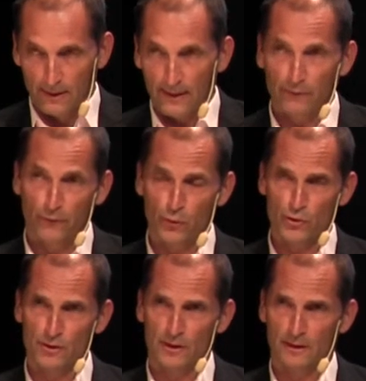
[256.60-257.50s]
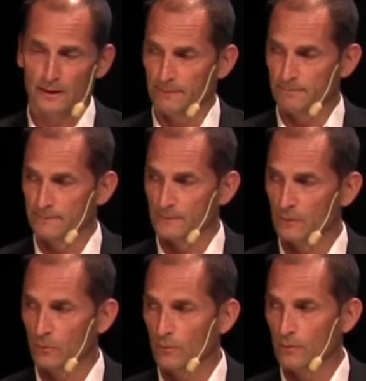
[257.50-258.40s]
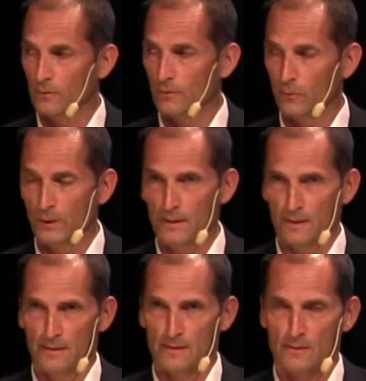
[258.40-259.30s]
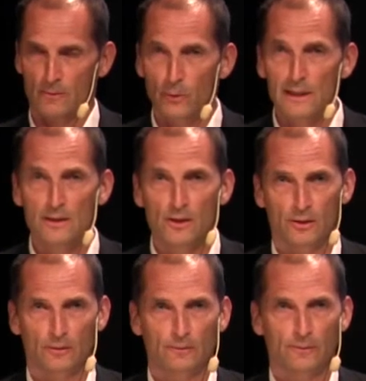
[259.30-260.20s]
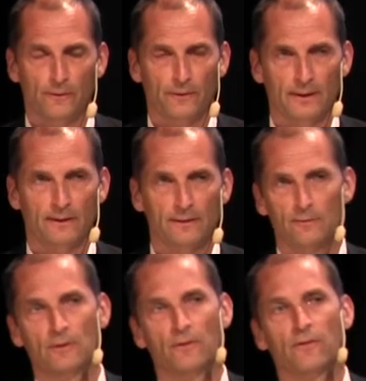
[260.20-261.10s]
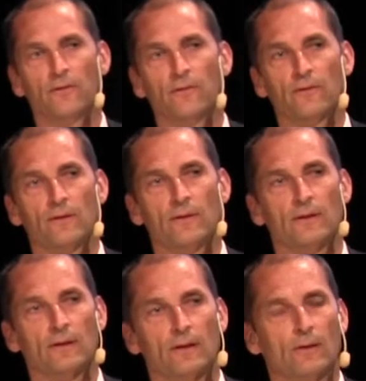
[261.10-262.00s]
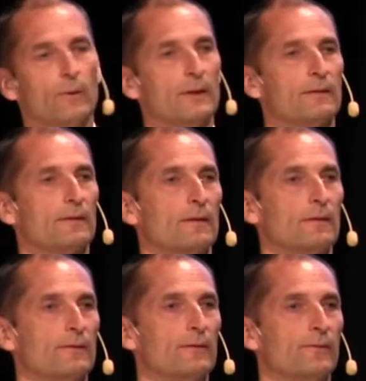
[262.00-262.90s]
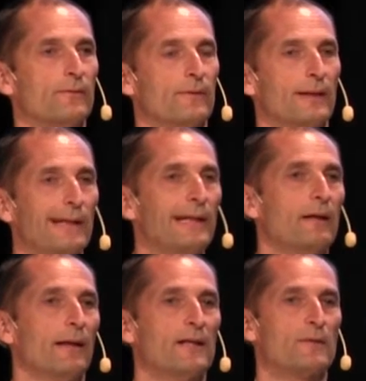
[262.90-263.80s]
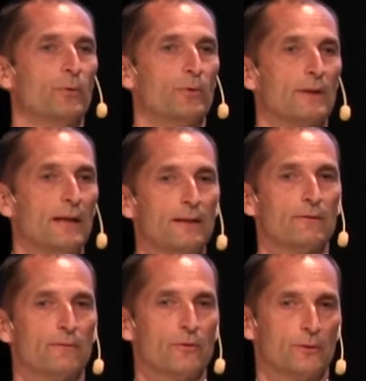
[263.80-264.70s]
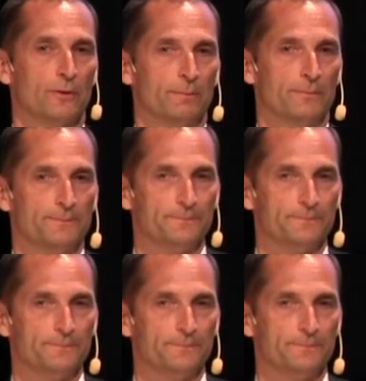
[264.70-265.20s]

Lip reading: Unfortunately, with this, we know that there is quite a lot of illegal export out of Europe.